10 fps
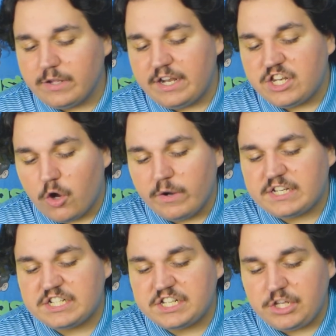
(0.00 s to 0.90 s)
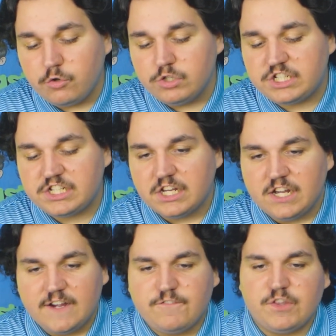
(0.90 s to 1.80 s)
no excuse
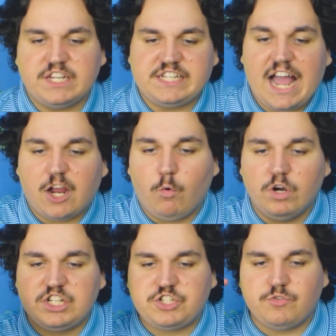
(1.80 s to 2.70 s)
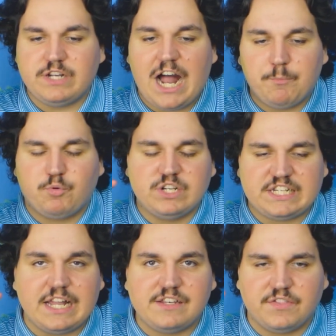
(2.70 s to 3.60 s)
for the SAG Awards to not
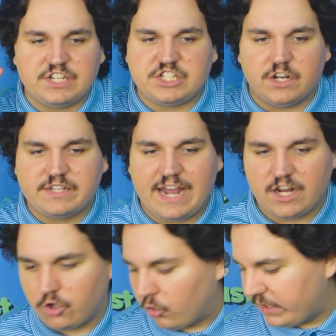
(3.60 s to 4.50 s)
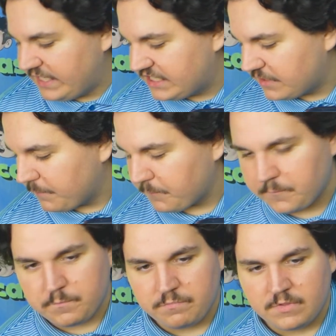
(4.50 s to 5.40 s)
present the stunt categories
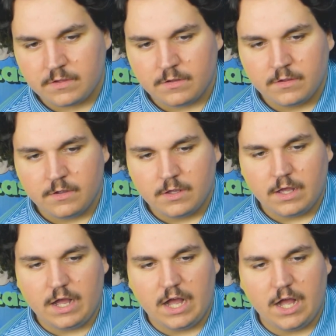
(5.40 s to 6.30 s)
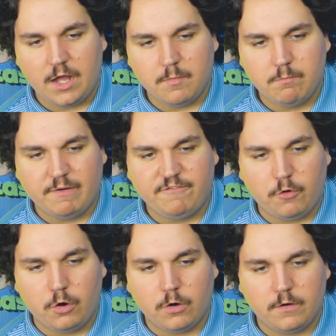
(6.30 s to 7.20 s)

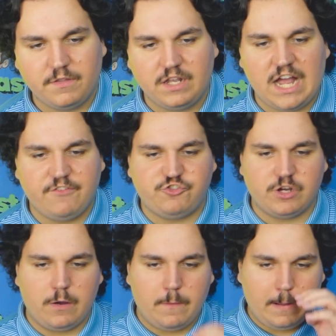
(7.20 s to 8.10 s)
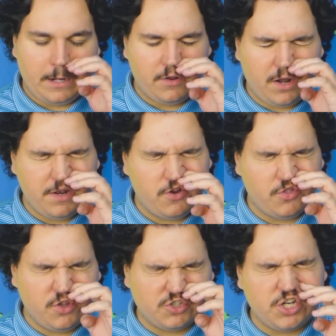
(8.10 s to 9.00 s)
before the live show. No,
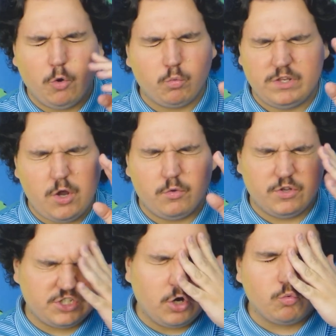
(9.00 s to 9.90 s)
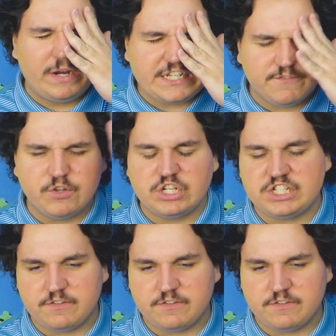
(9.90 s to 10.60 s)
there's no reason for this.